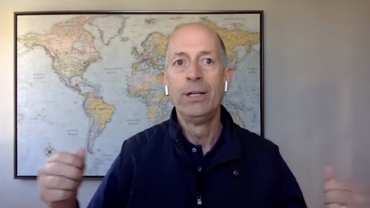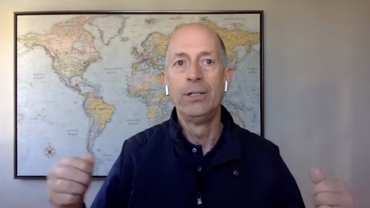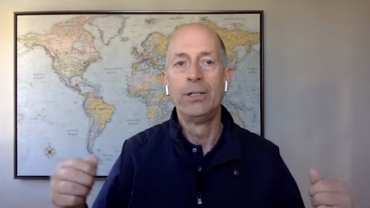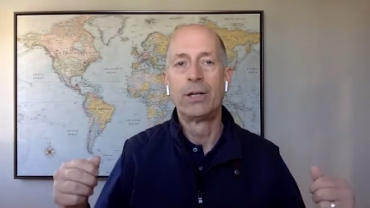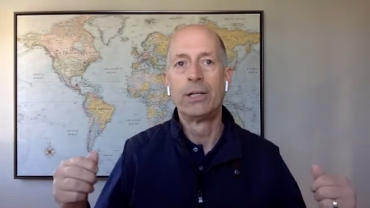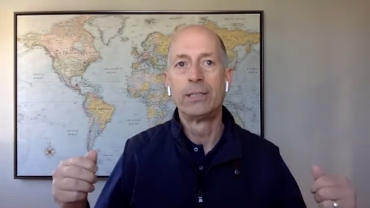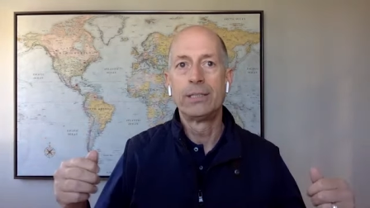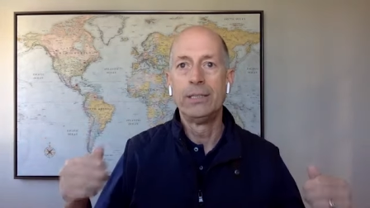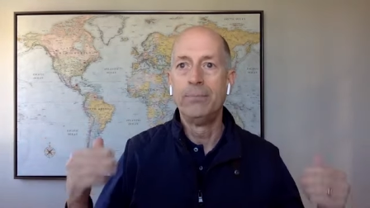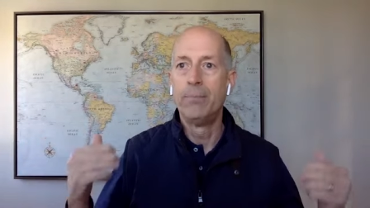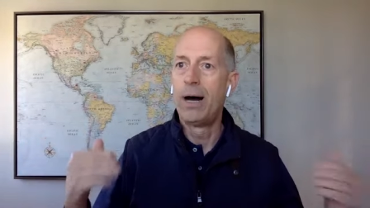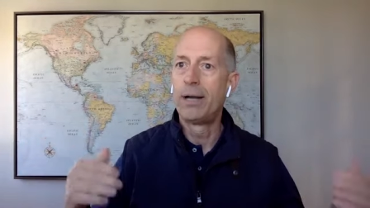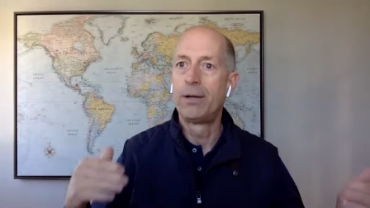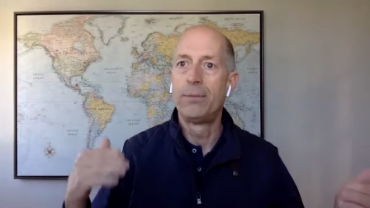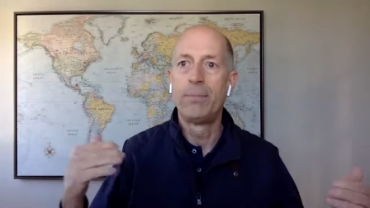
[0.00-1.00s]
you're going to see
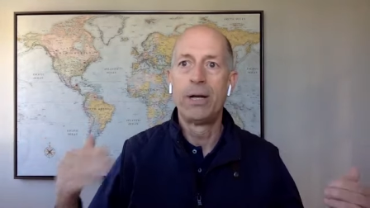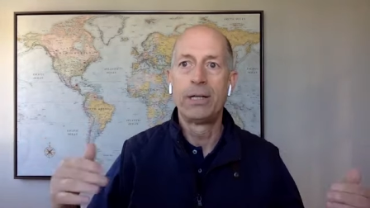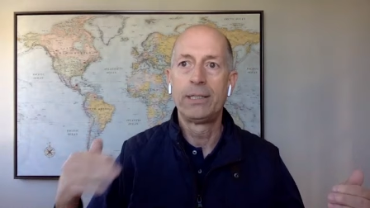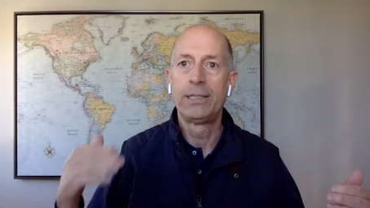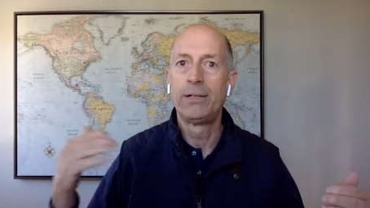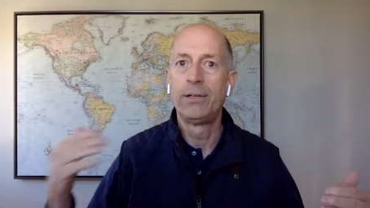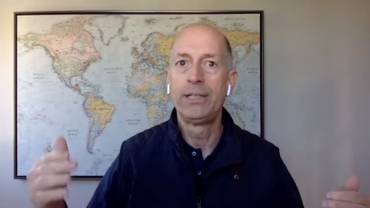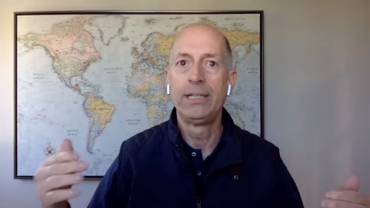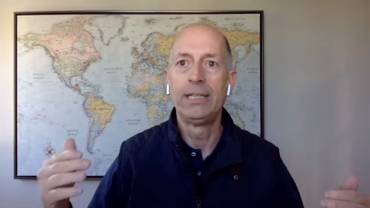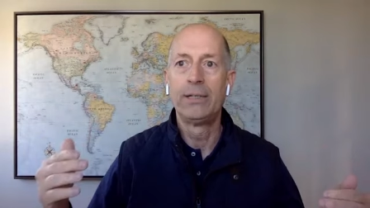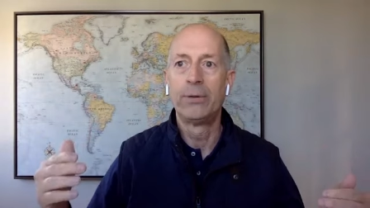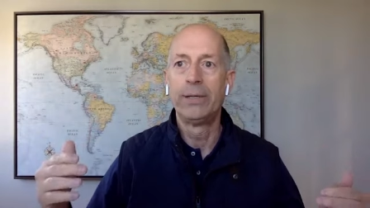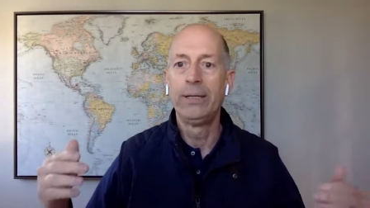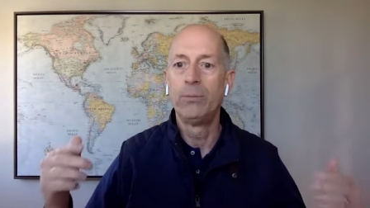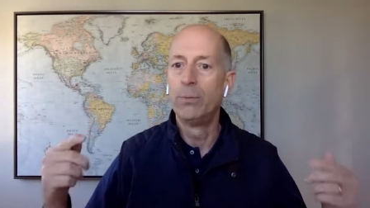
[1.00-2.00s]
modern monetary
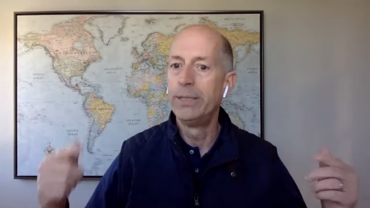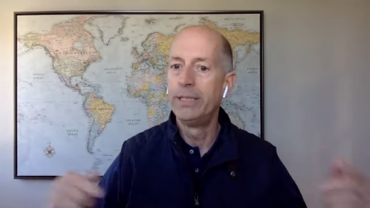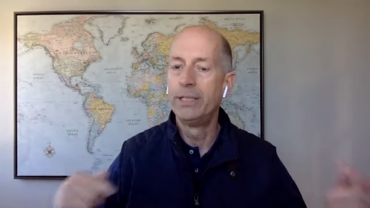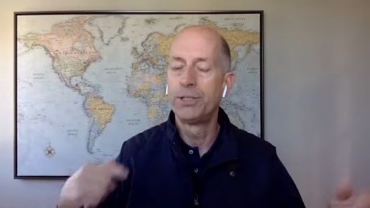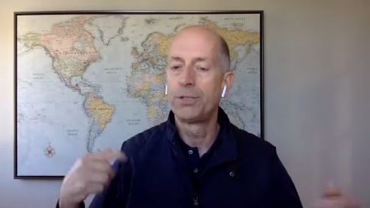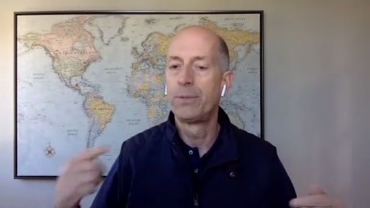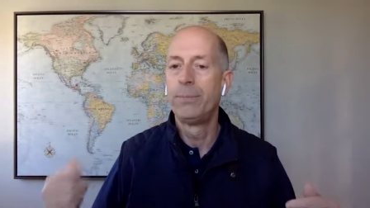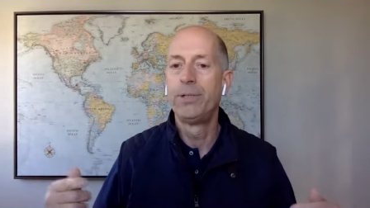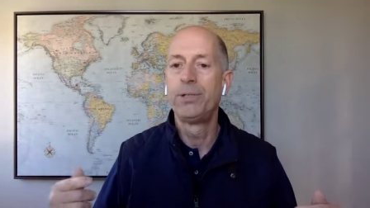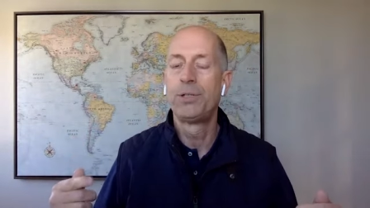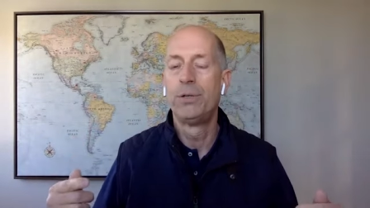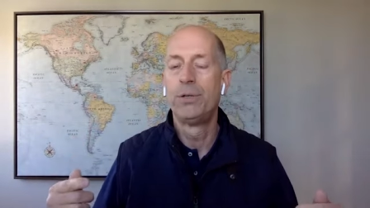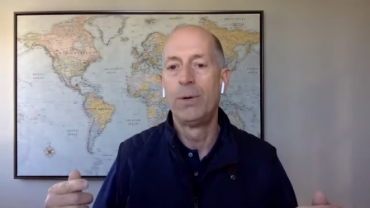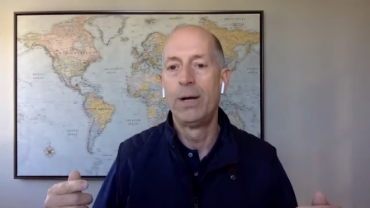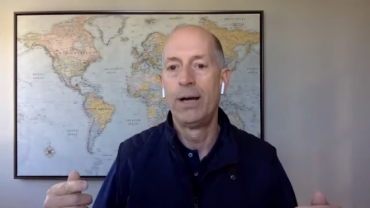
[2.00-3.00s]
theory, redistribution
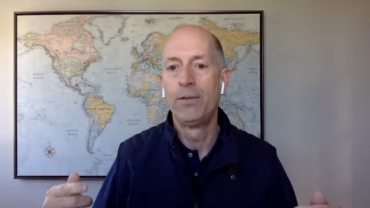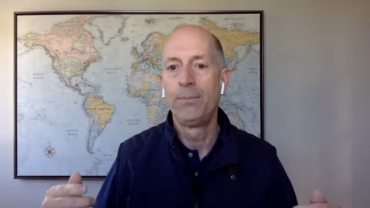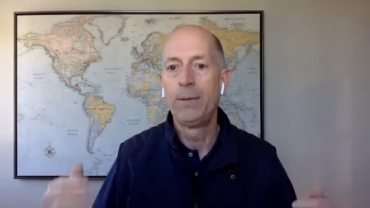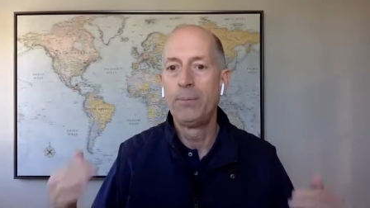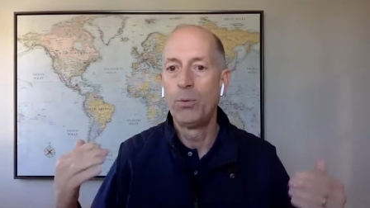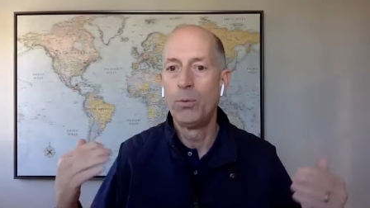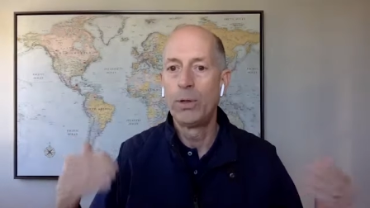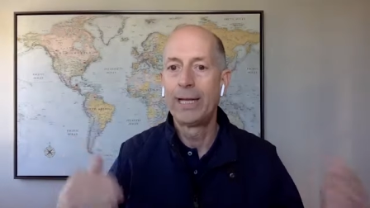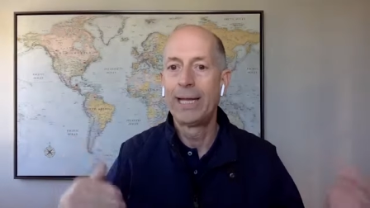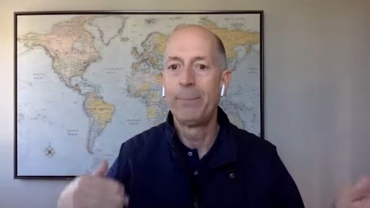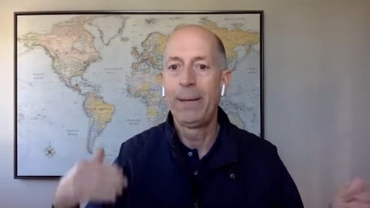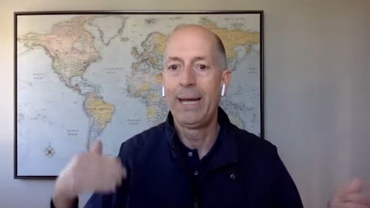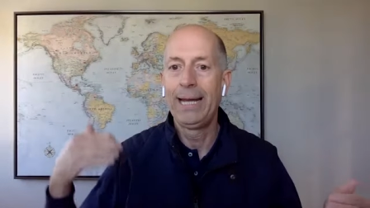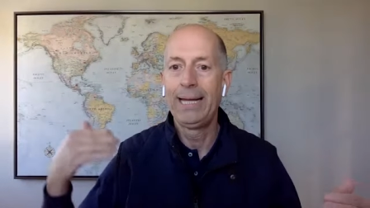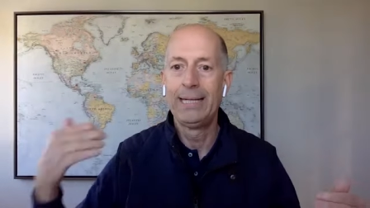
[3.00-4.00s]
of wealth. People will get
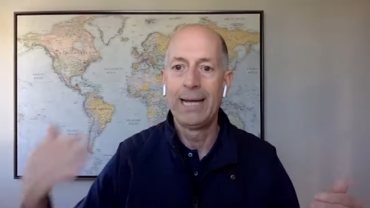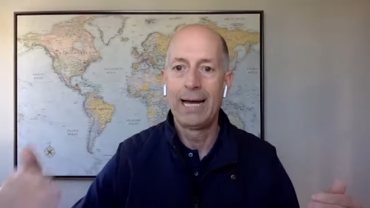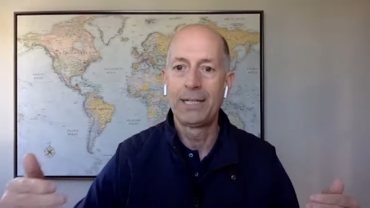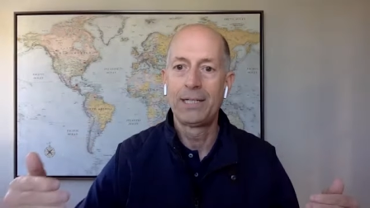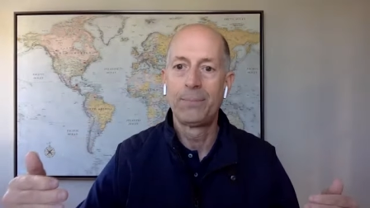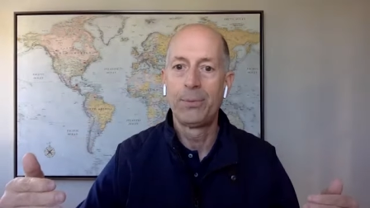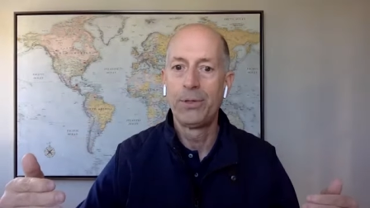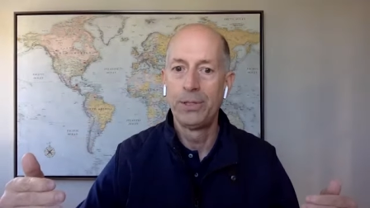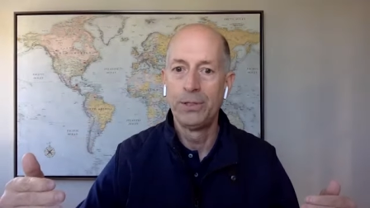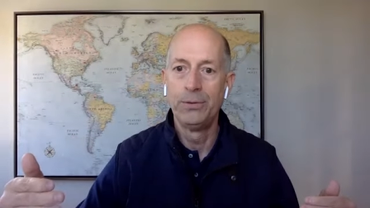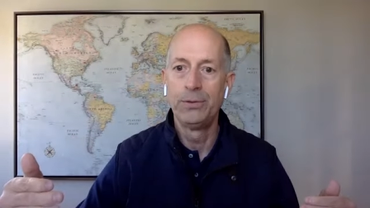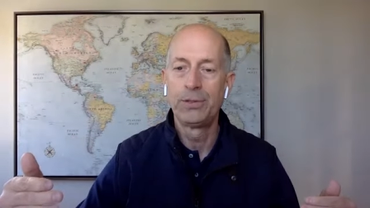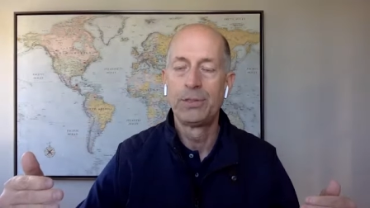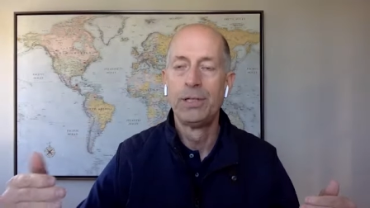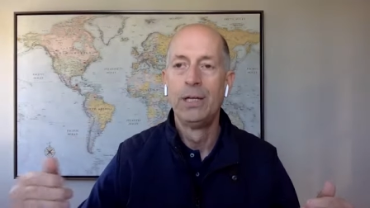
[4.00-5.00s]
paid not to
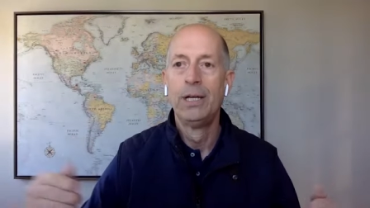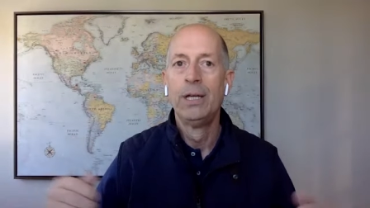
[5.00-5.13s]
produce.